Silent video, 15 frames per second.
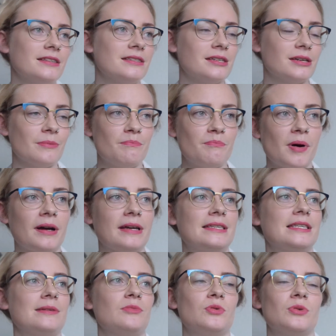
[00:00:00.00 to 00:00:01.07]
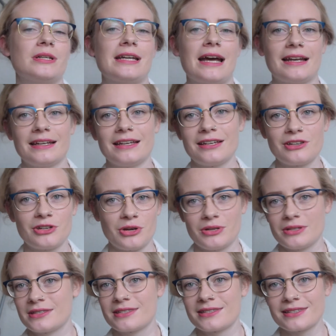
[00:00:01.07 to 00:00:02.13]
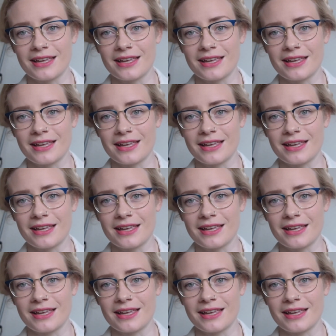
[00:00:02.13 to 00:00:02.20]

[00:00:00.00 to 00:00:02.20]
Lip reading: to buy some organic goods.